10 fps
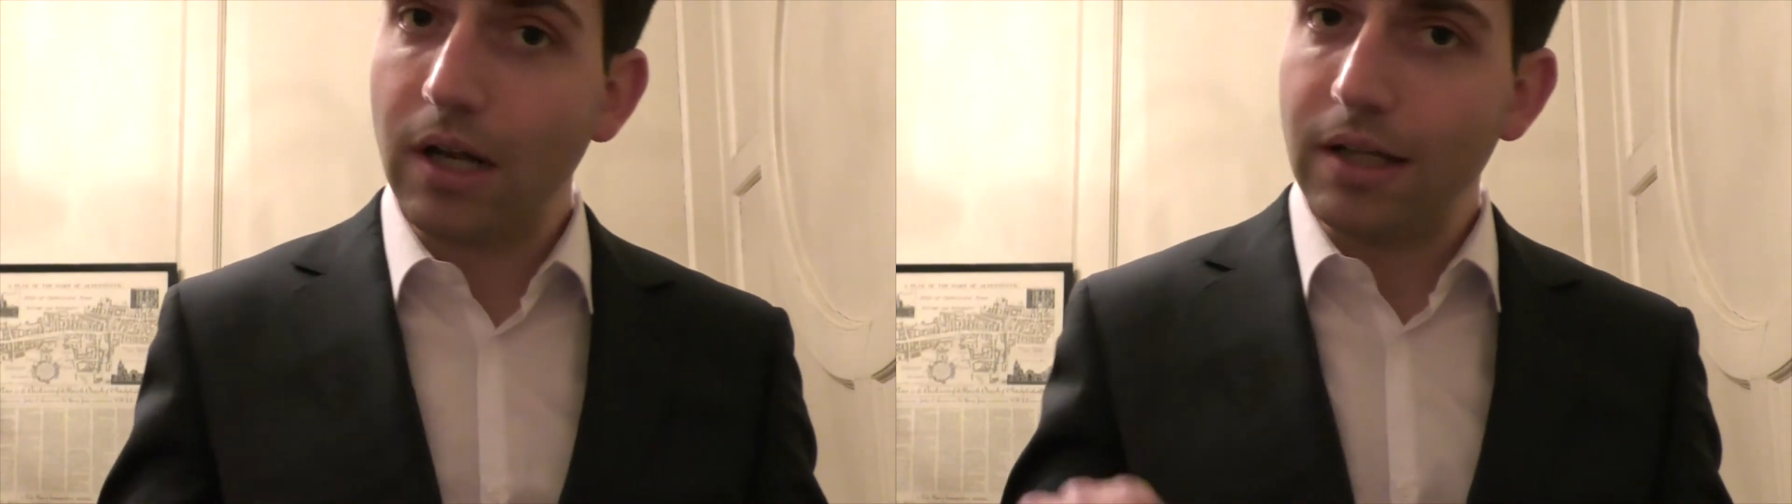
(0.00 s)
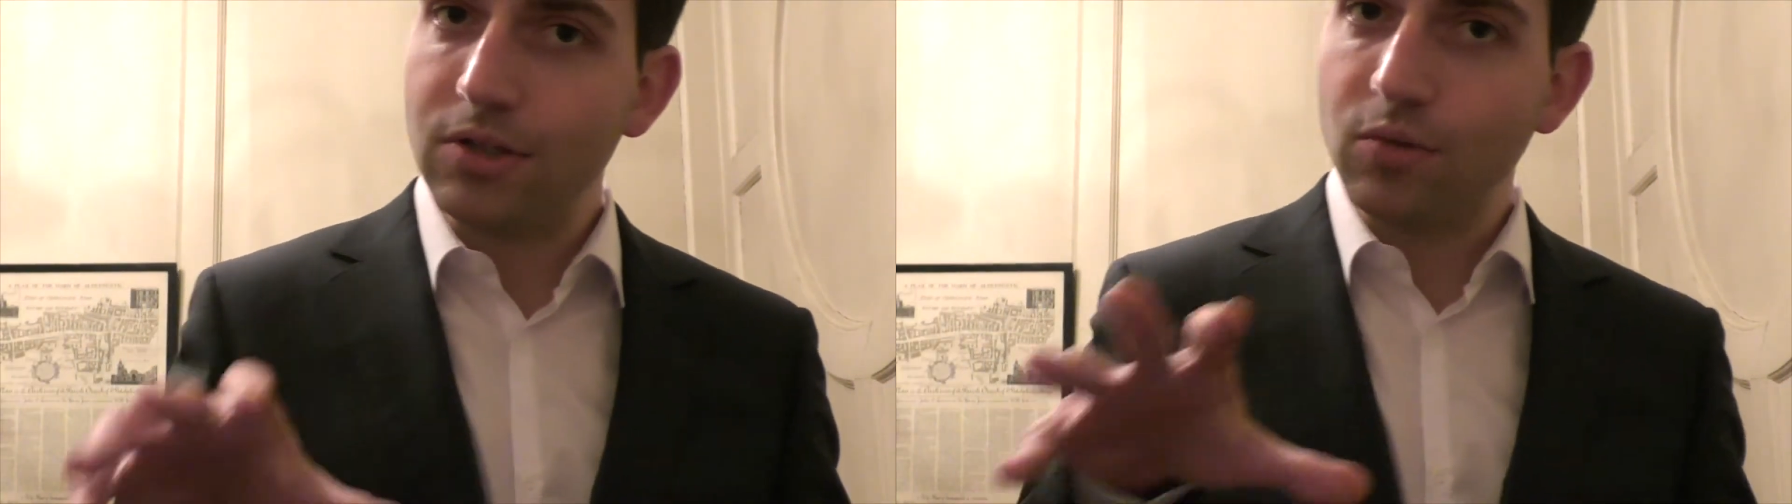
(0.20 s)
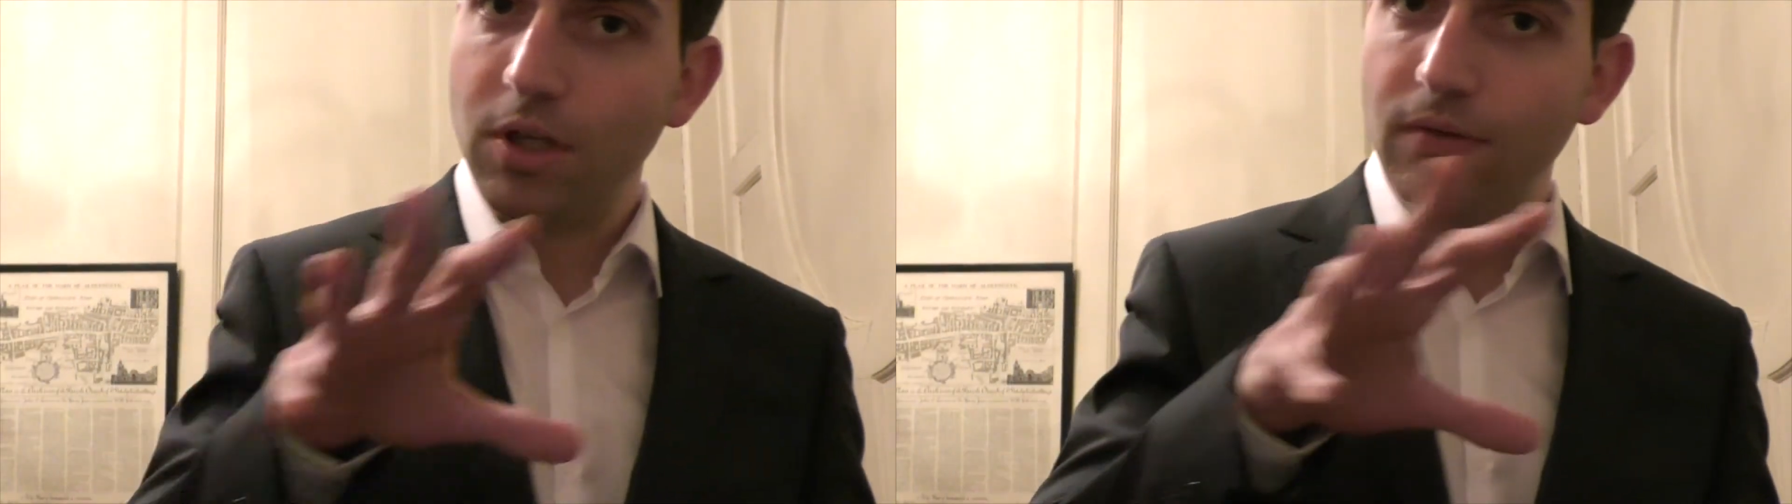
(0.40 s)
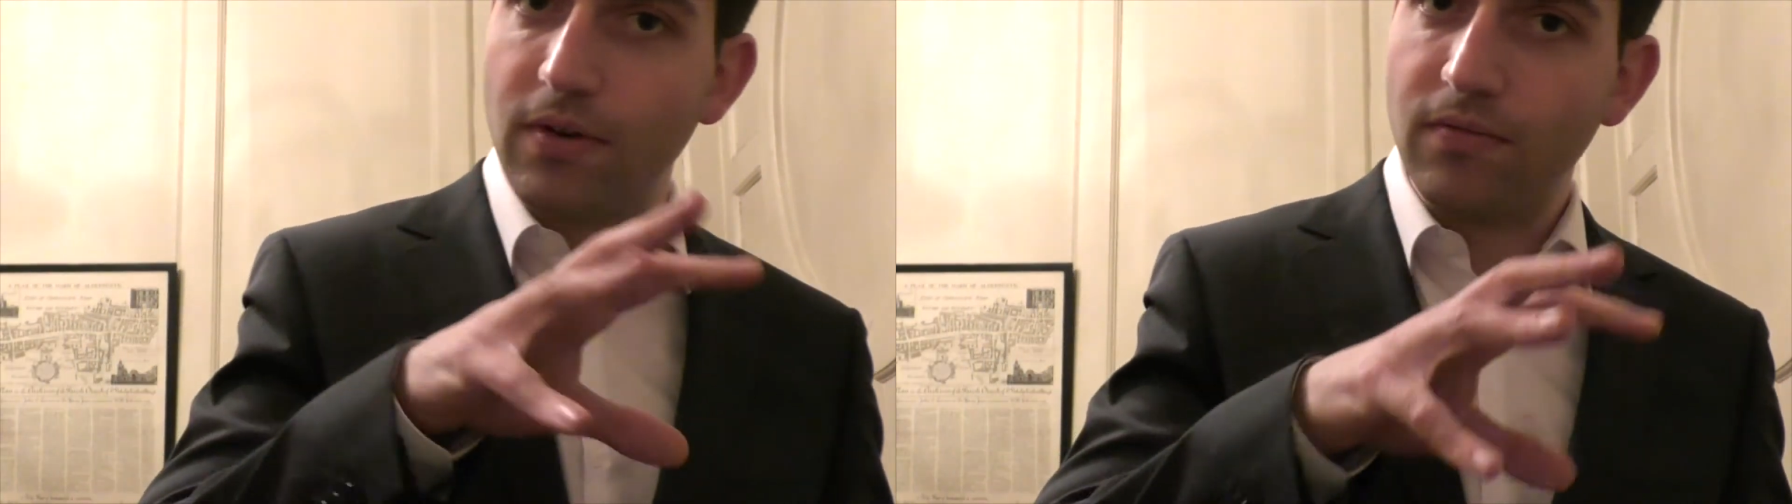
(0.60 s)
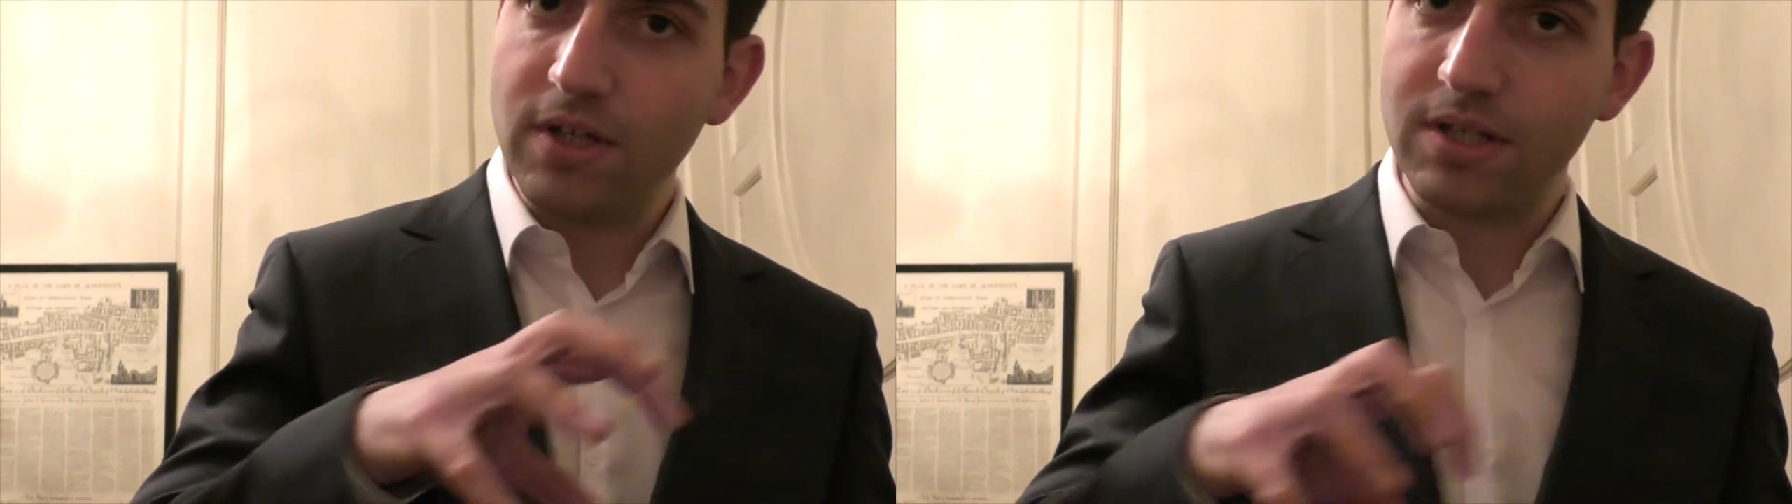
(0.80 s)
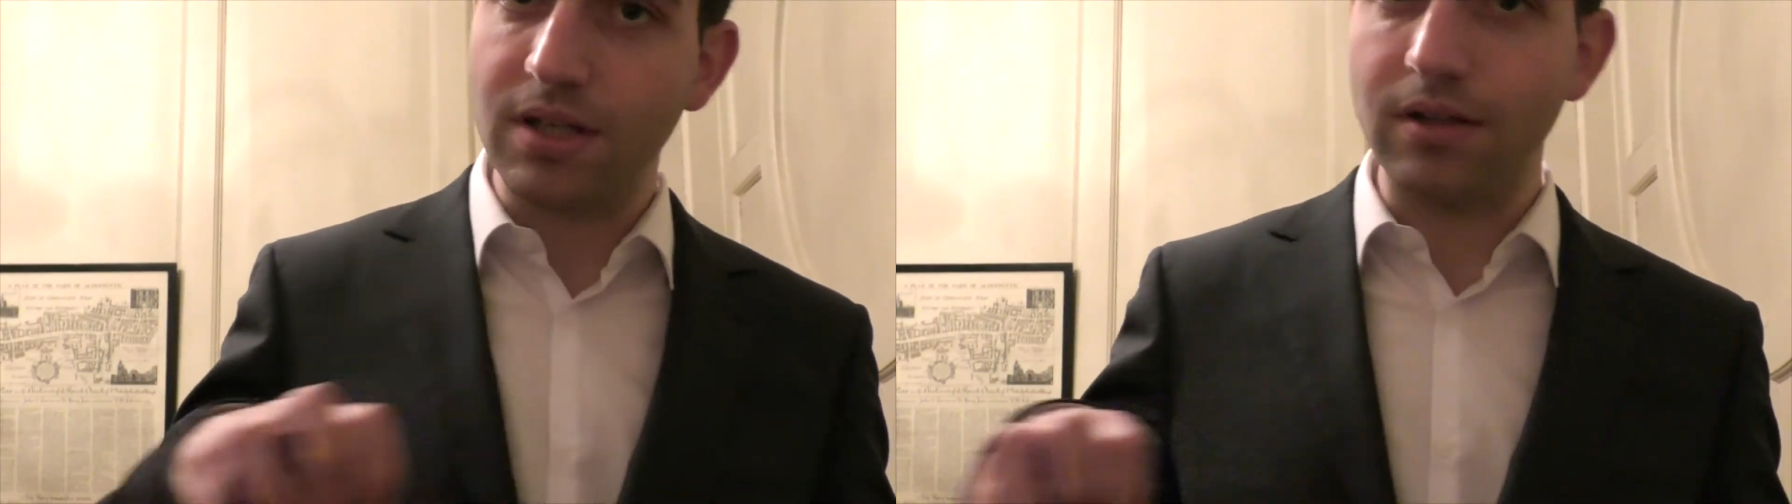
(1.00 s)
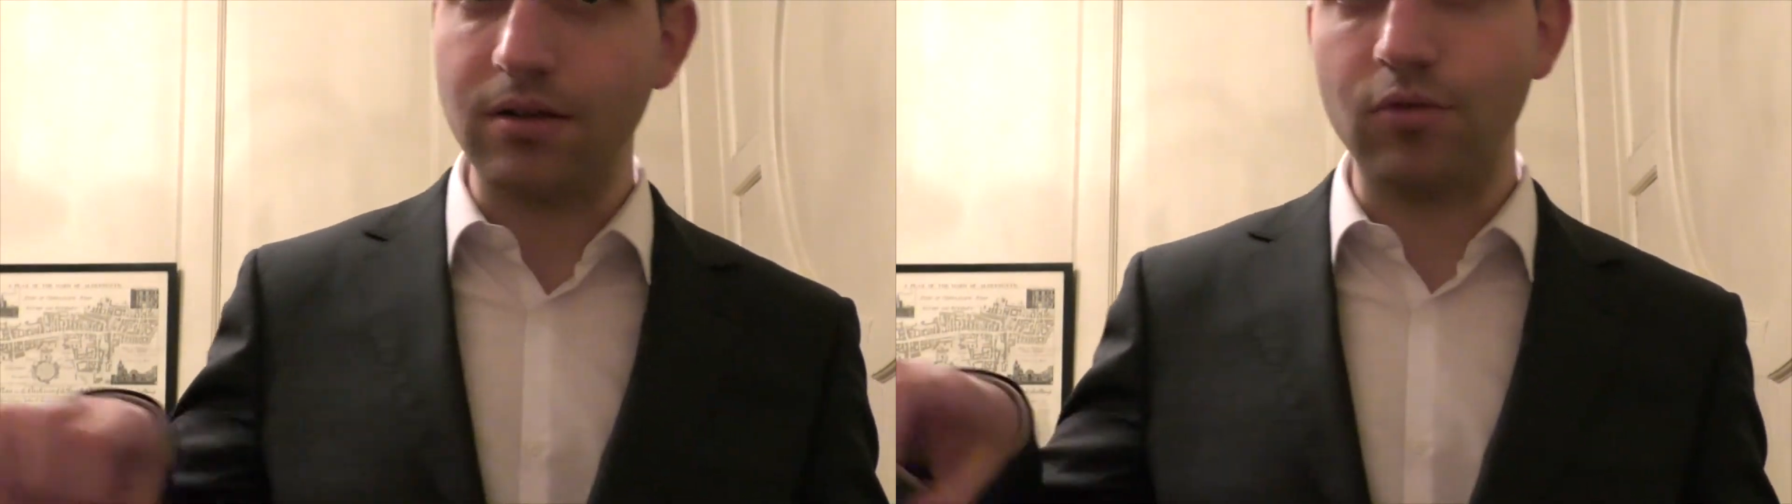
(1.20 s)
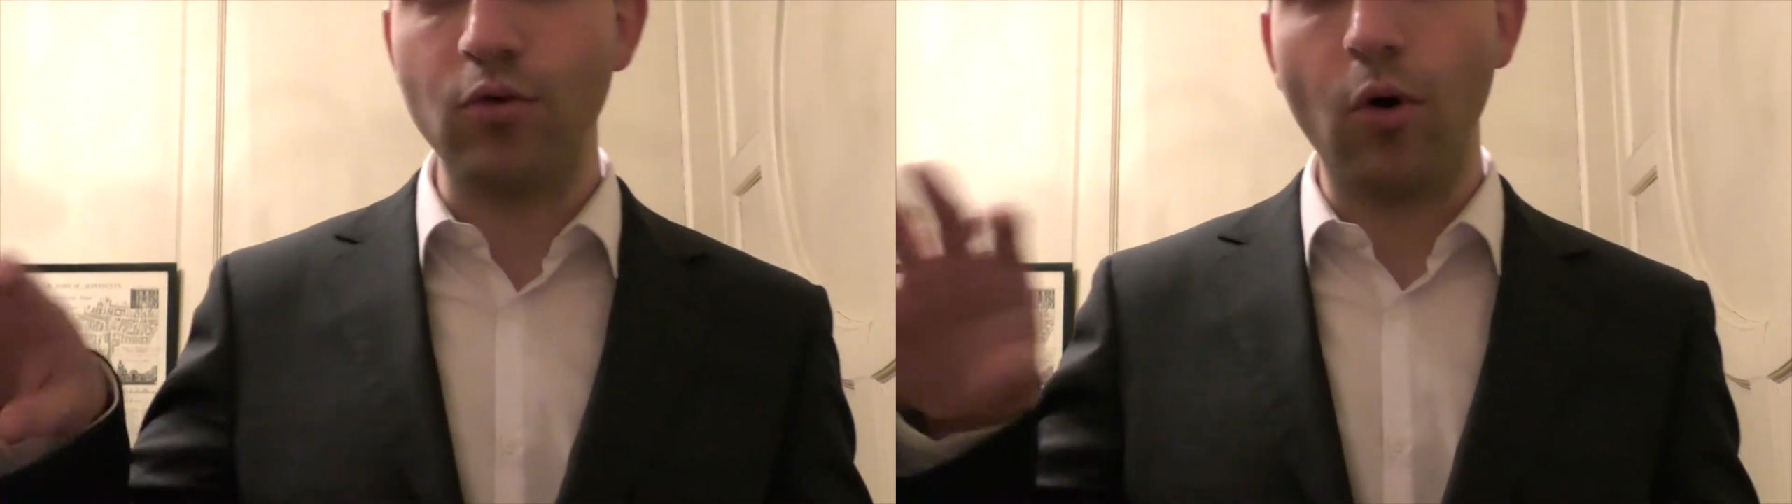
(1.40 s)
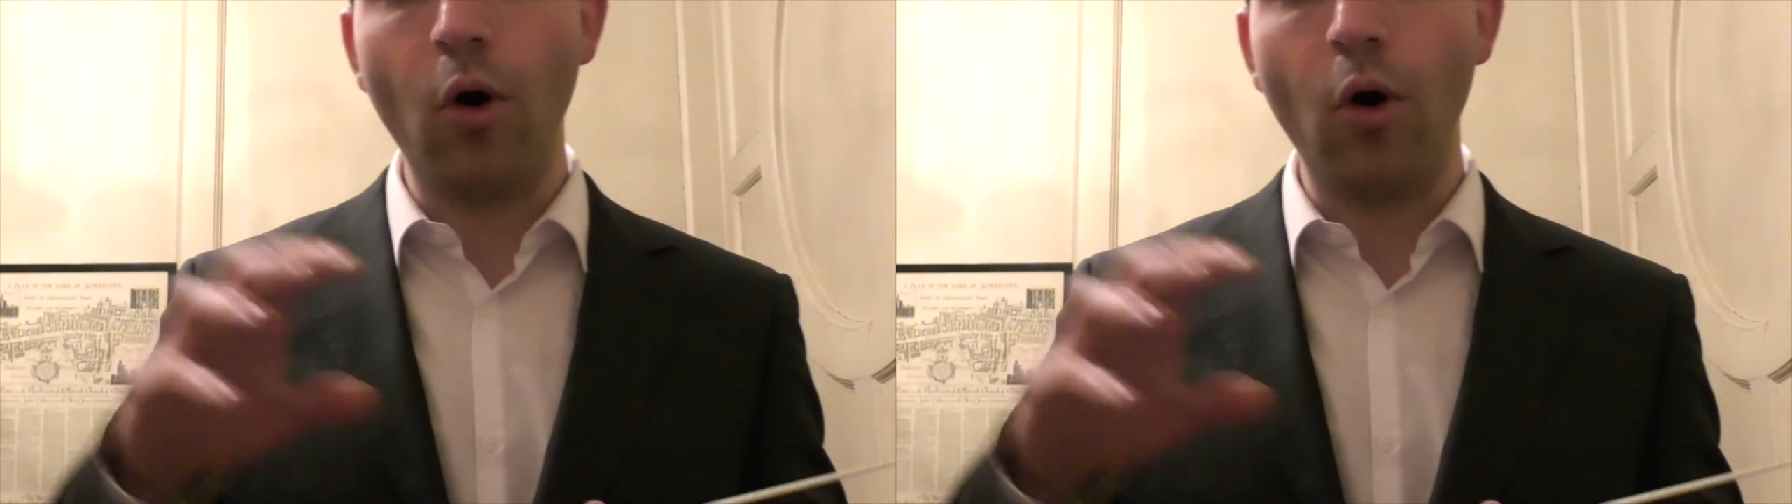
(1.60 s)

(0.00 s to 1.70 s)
a little bit of a visit through